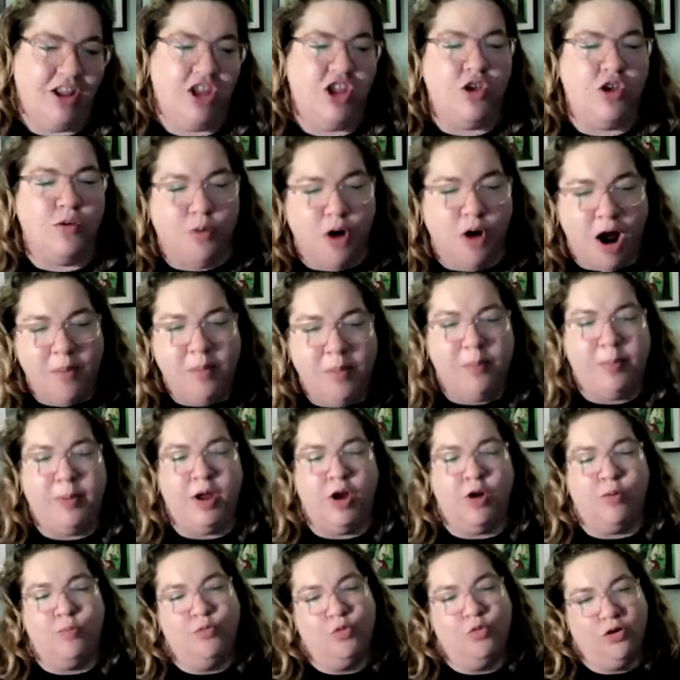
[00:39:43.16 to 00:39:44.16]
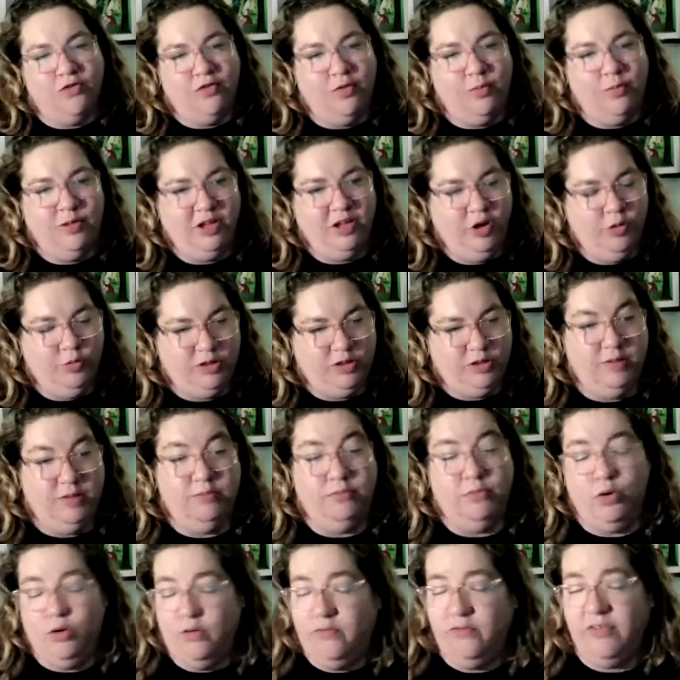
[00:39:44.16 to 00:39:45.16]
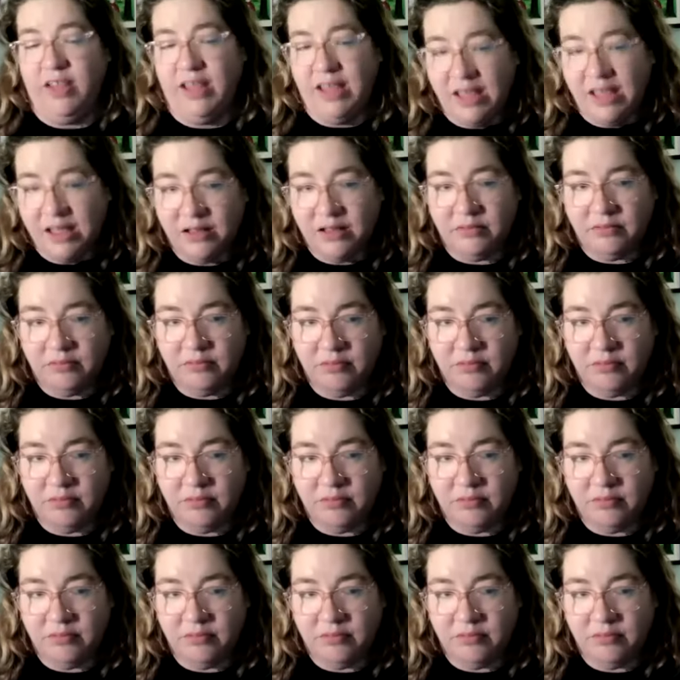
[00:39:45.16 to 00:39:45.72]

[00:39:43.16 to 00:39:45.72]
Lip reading: you probably are more familiar with the movie.